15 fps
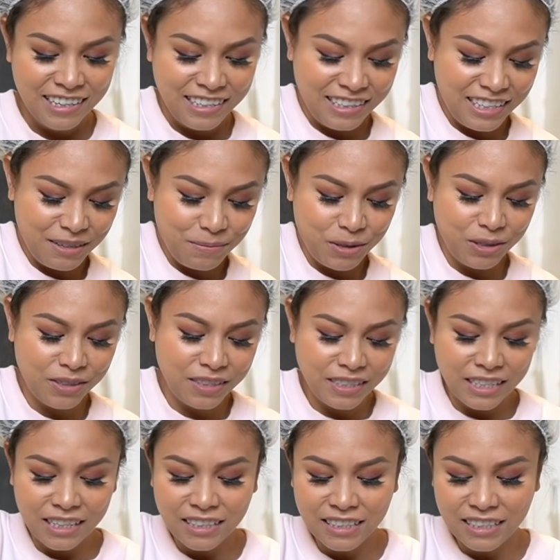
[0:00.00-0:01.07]
They both
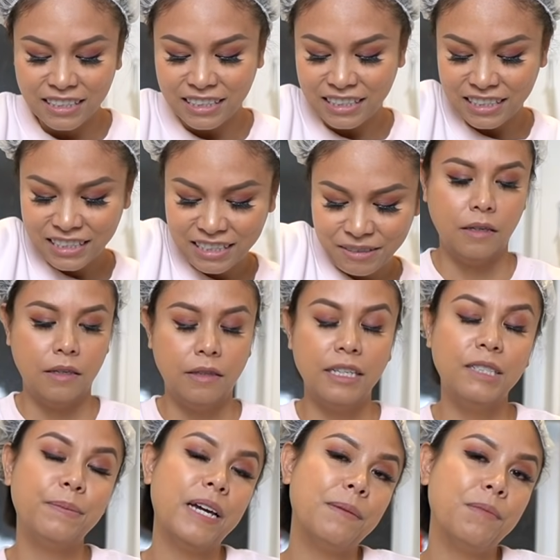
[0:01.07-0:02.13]
sell good.
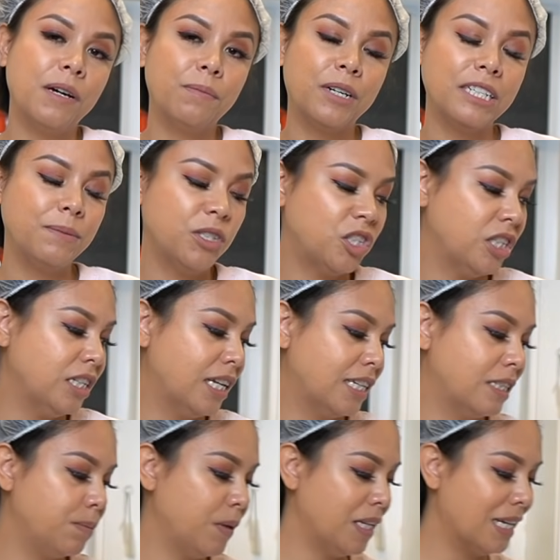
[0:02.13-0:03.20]
This bath bomb press machine
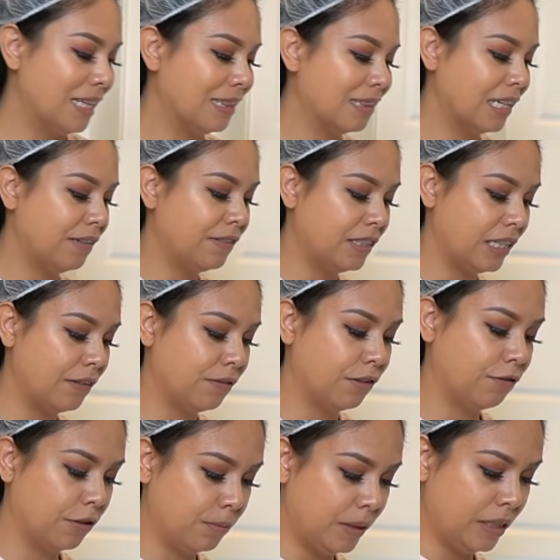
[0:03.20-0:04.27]
has been a lifesaver
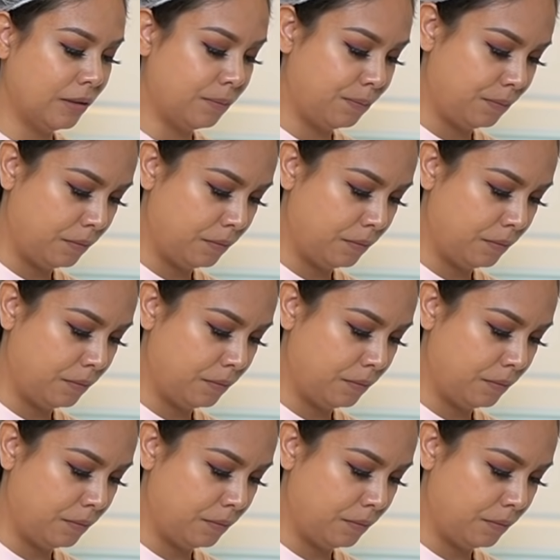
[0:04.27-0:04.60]
for me.